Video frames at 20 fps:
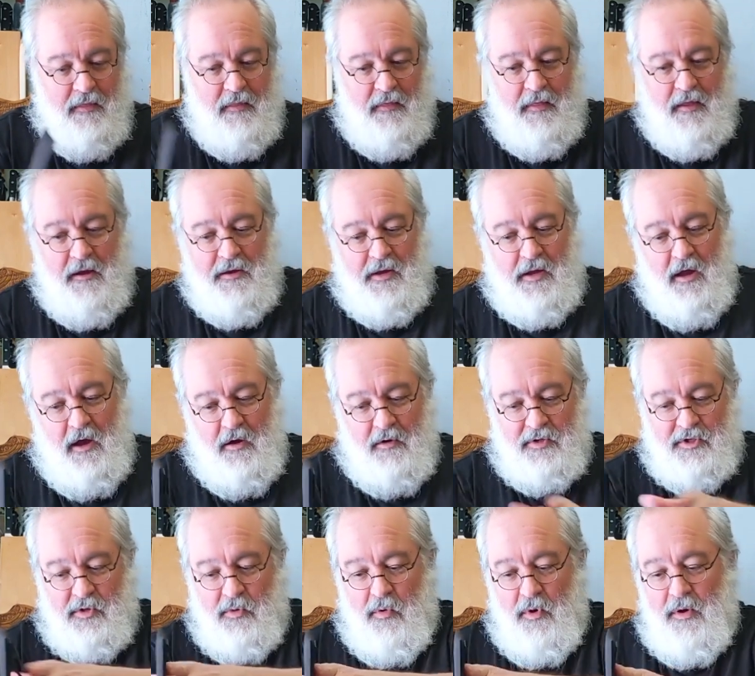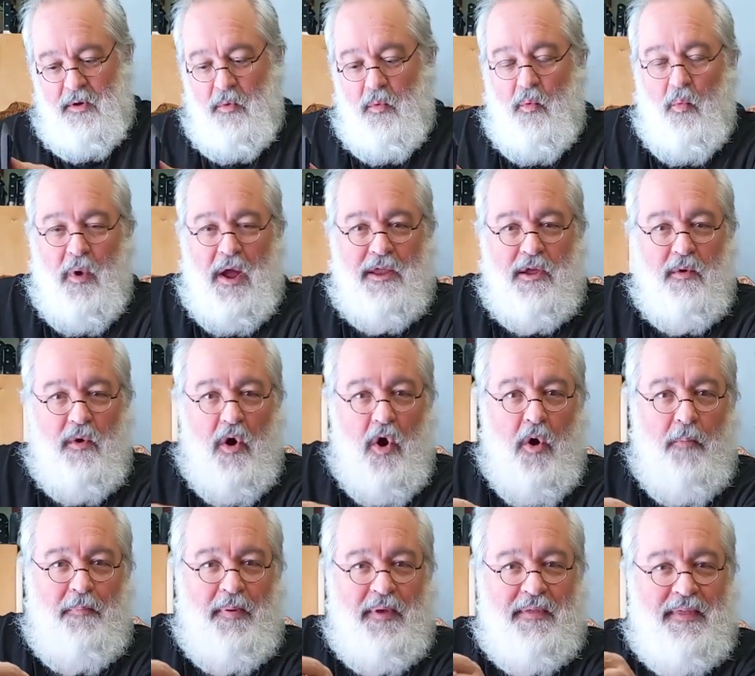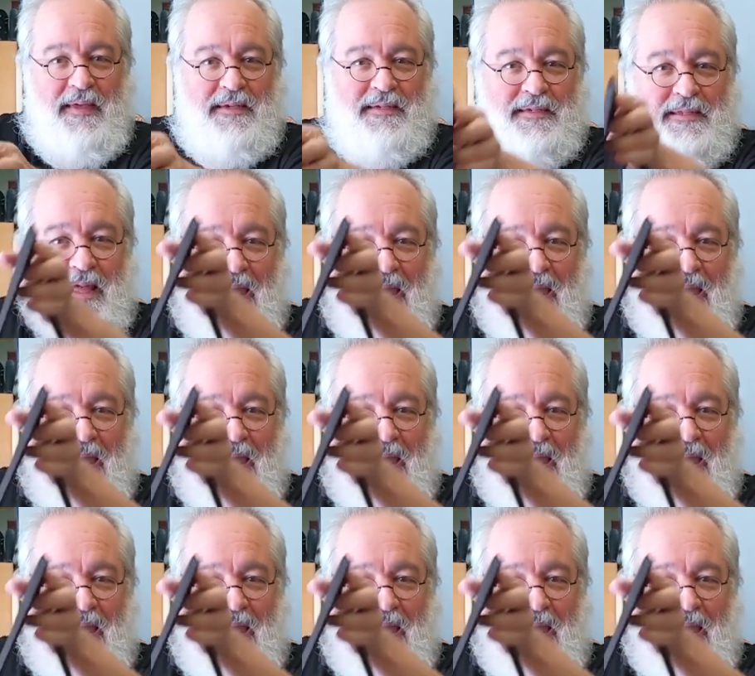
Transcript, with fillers: There you go. So when you open this